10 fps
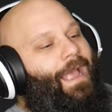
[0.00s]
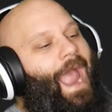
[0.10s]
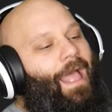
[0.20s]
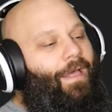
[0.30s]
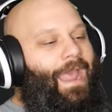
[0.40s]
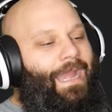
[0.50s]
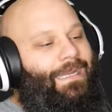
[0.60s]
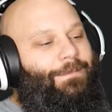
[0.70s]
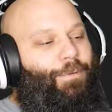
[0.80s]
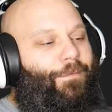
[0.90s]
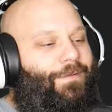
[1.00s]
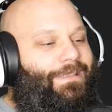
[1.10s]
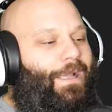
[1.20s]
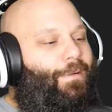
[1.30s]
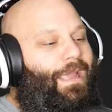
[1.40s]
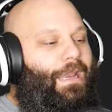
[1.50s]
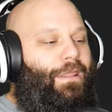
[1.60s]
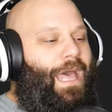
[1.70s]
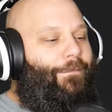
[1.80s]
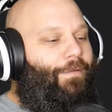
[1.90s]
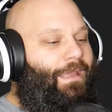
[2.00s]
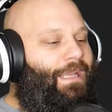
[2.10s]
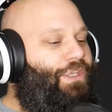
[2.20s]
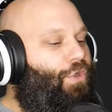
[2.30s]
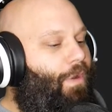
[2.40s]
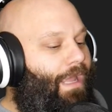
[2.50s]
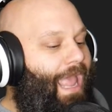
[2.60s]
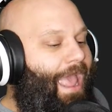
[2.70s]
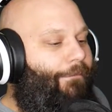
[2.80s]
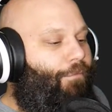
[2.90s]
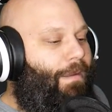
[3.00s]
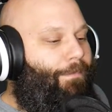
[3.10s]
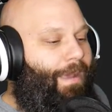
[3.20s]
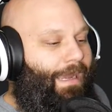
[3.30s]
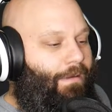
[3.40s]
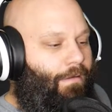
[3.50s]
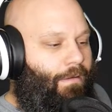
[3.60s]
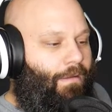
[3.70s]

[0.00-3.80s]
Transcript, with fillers: Kyle ate his breakfast slowly and thoughtfully, enjoying every bite.